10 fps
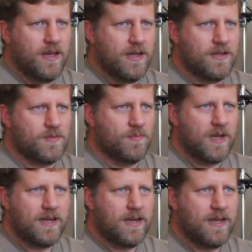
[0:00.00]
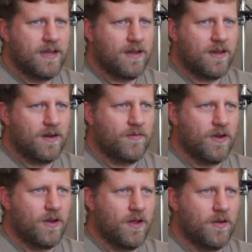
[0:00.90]
It is mainly kind of
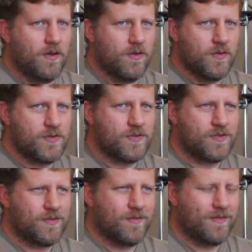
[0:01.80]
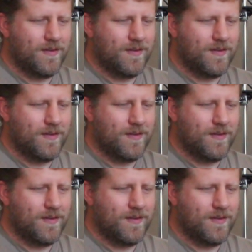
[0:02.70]
a loose